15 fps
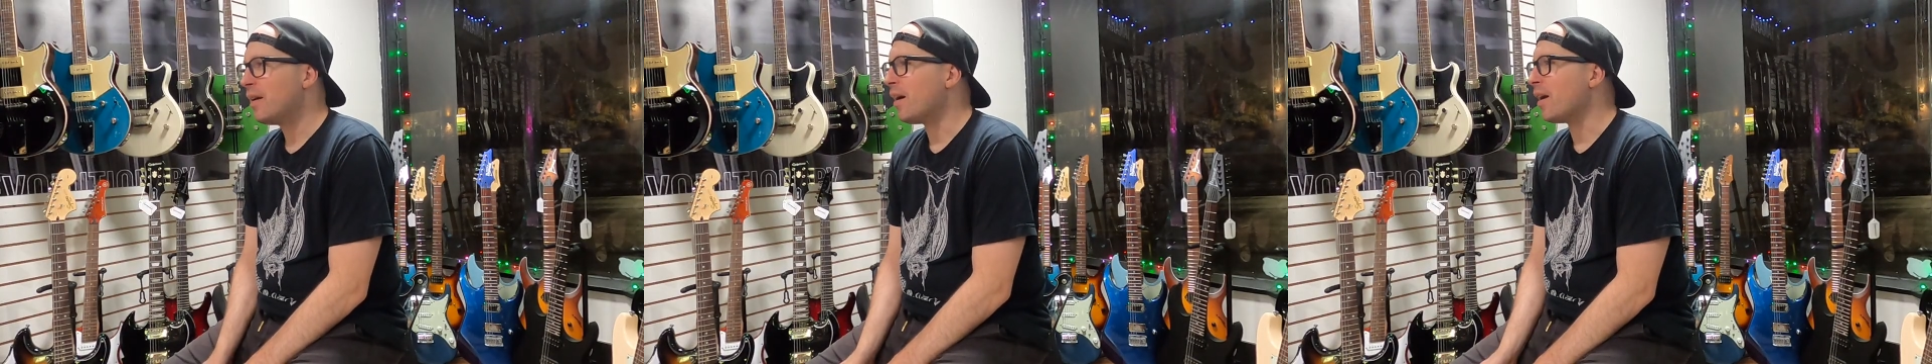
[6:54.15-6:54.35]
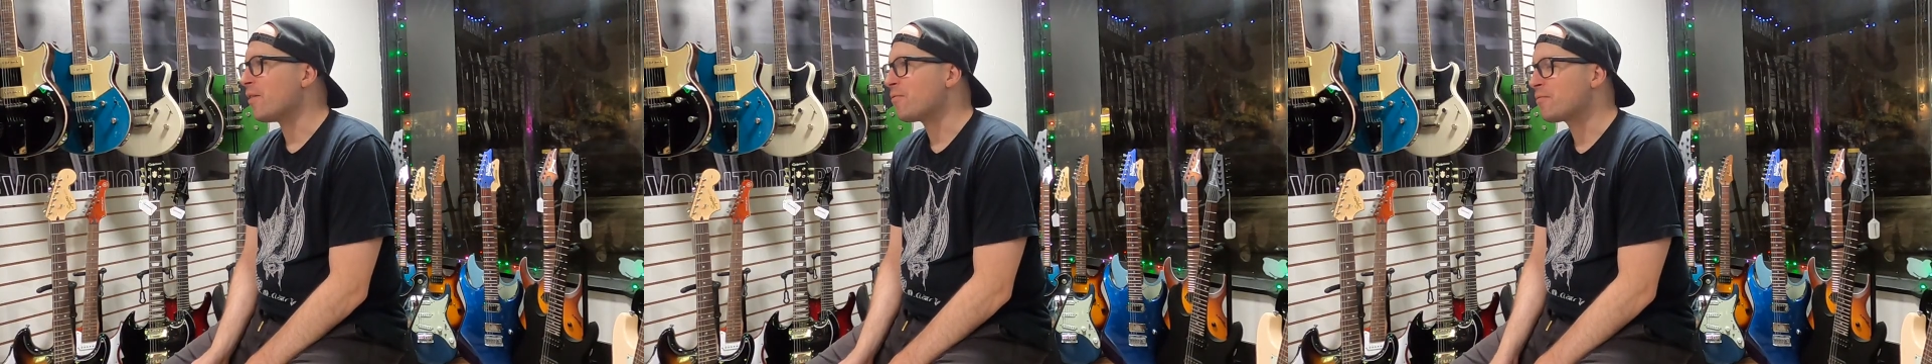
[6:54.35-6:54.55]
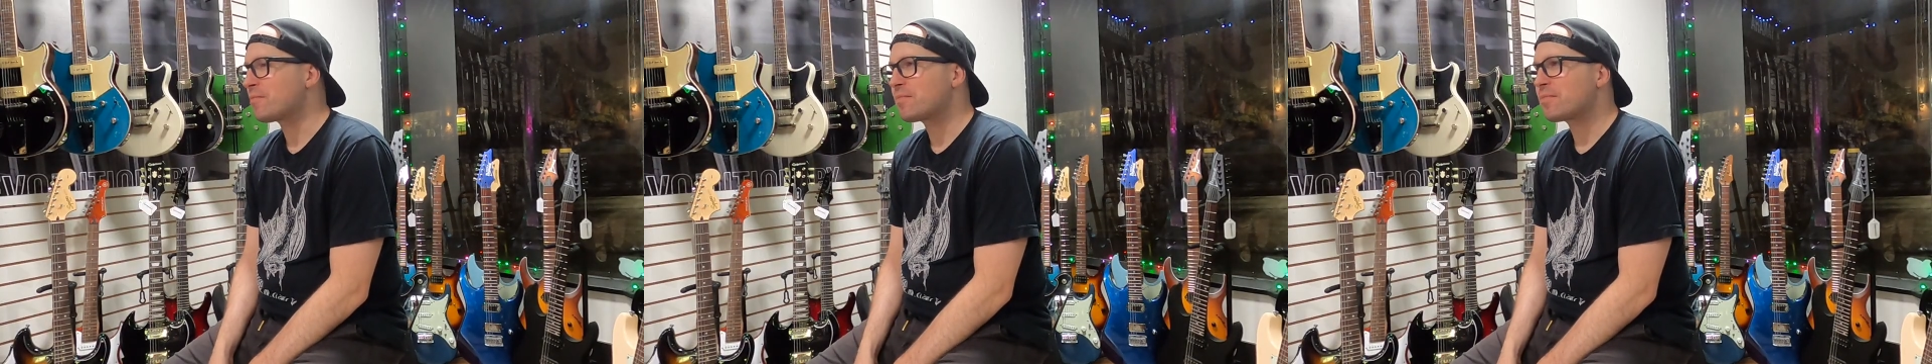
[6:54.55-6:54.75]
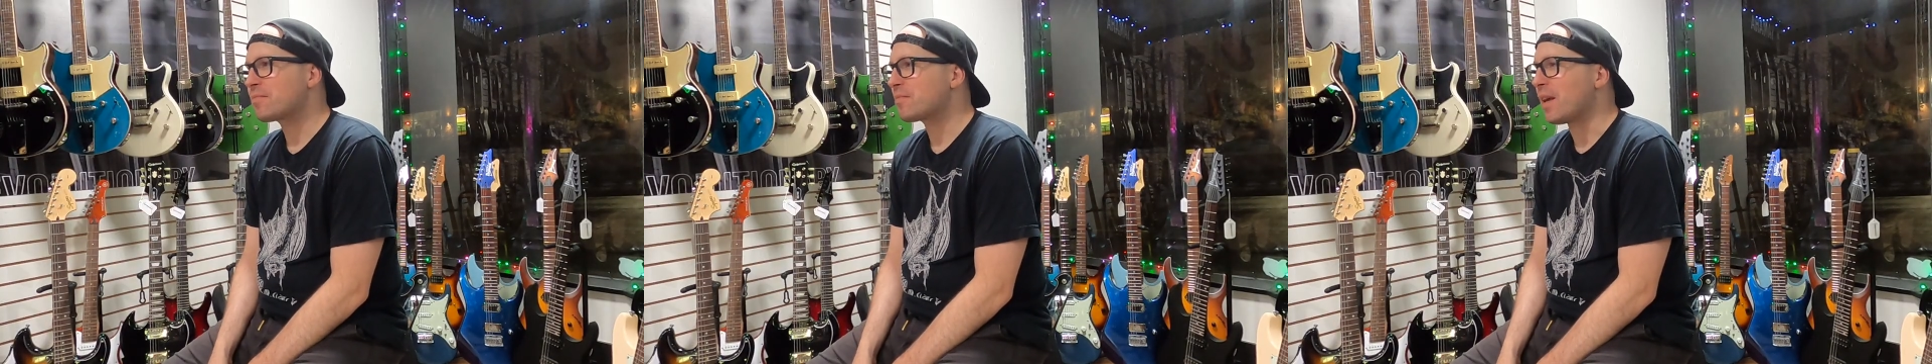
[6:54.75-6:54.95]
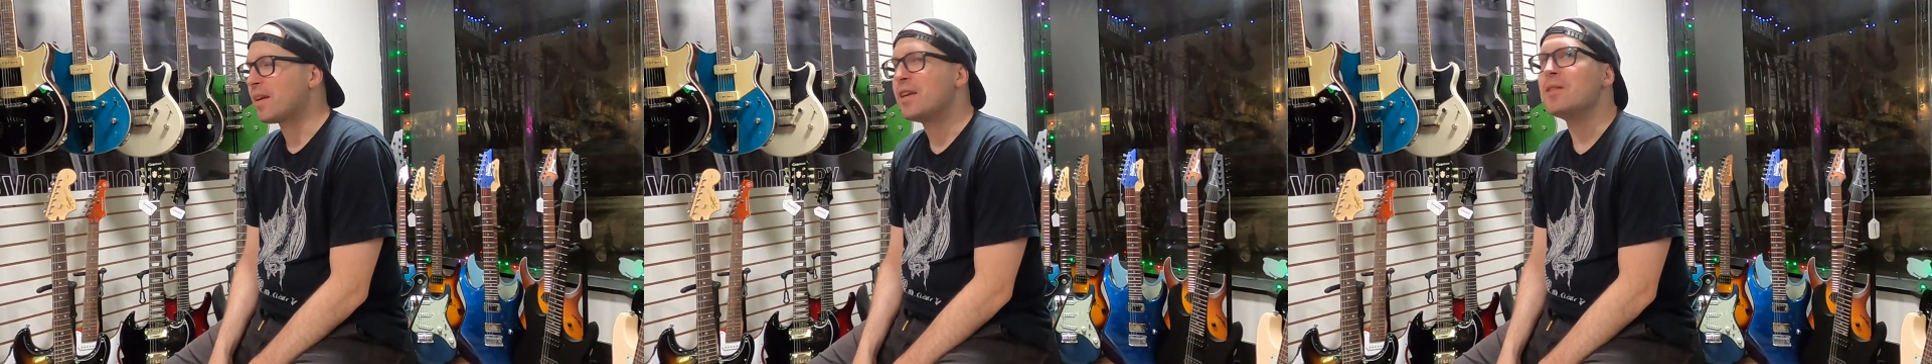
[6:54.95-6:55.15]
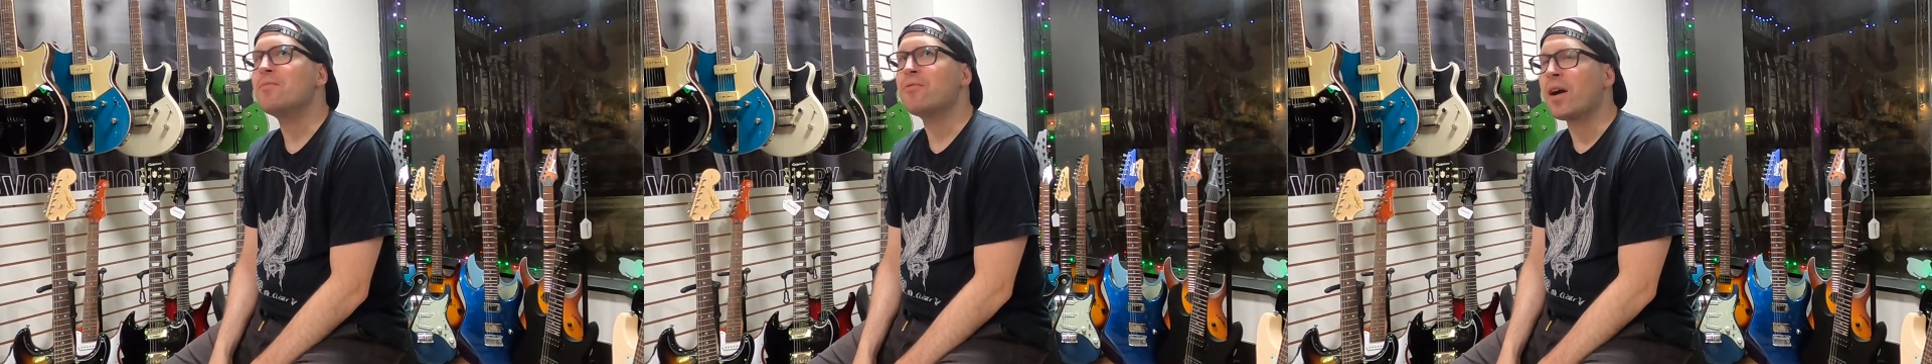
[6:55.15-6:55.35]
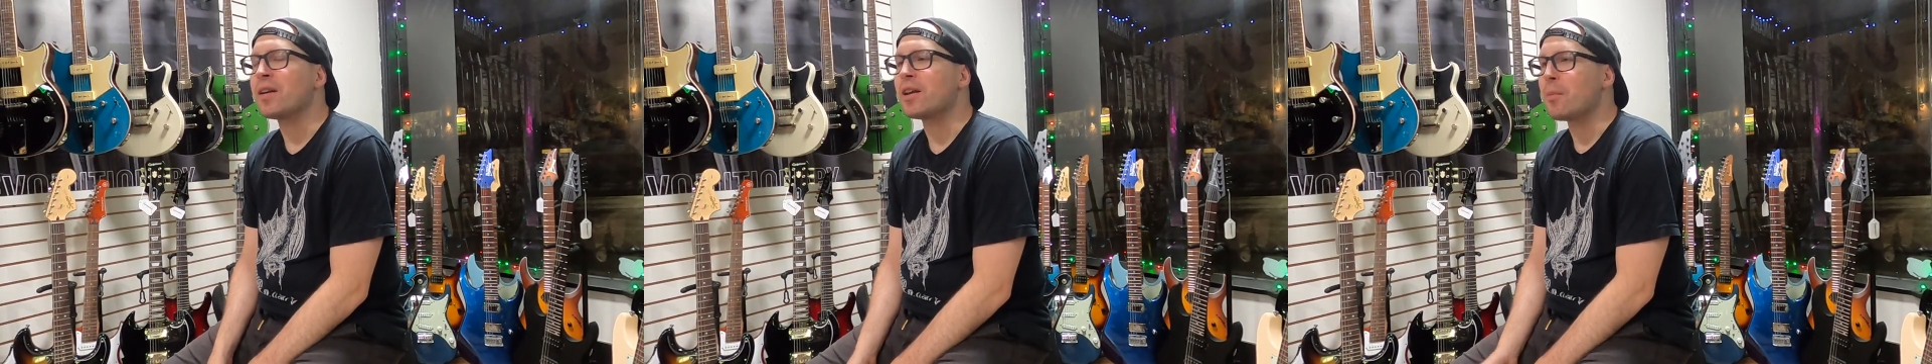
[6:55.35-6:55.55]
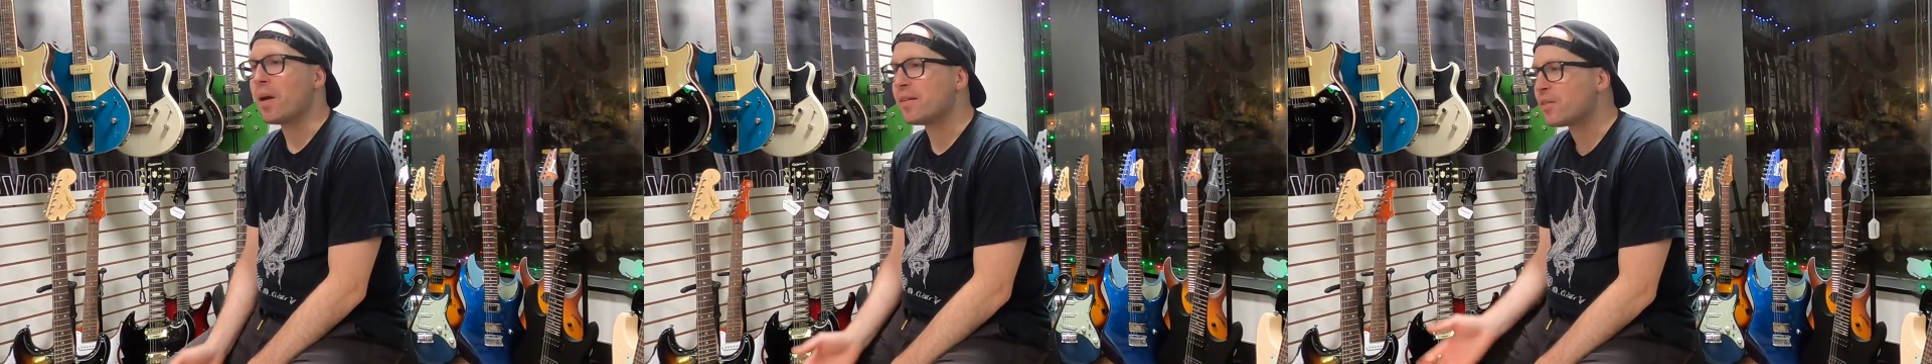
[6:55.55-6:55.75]
I keep
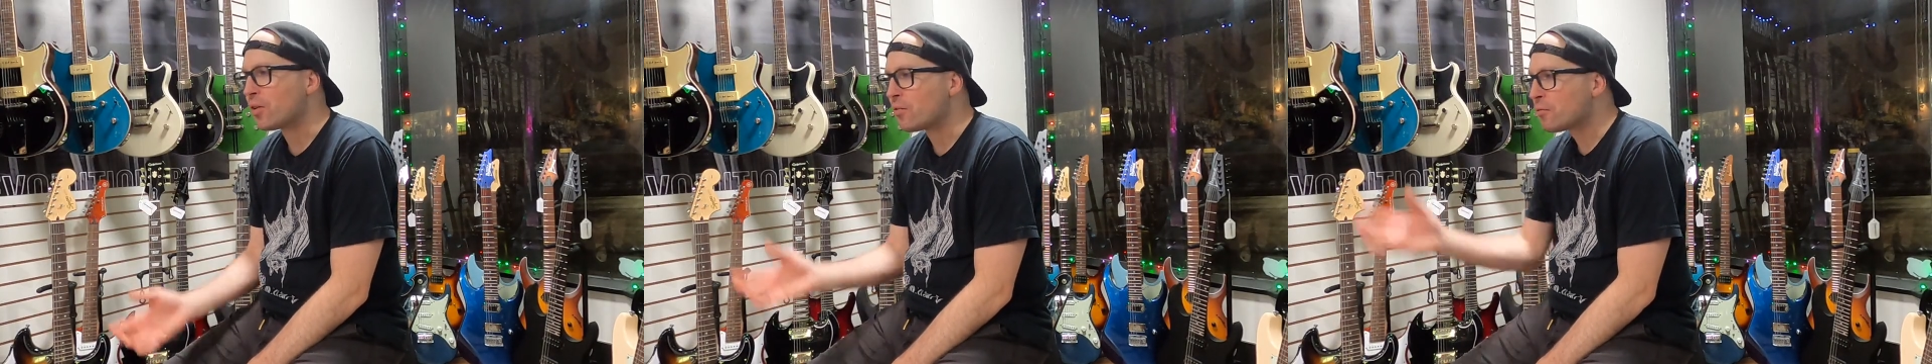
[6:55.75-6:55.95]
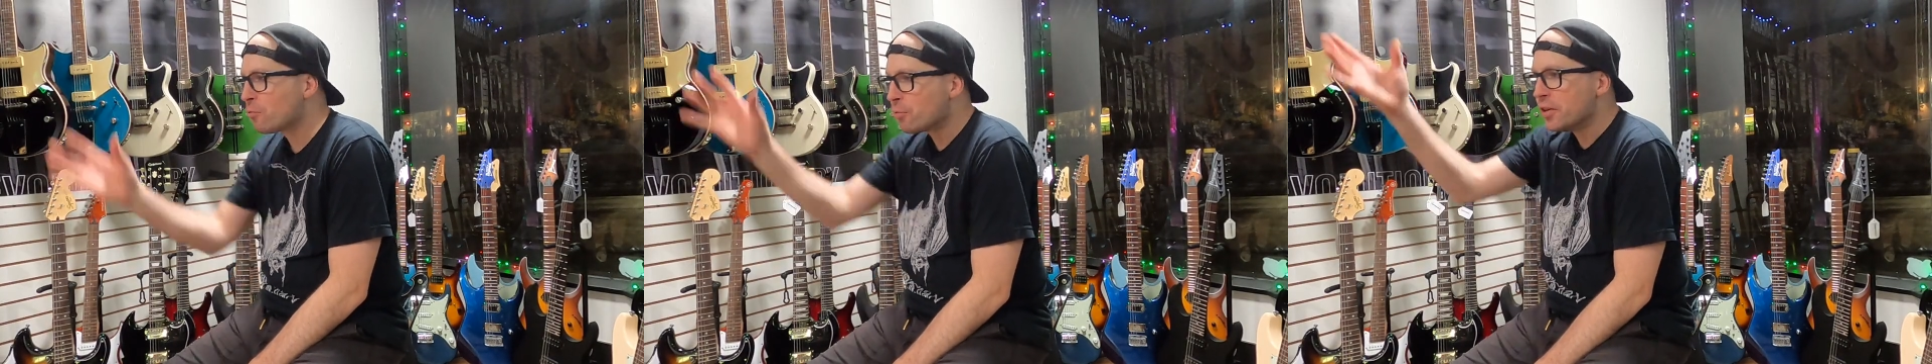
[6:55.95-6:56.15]
finding myself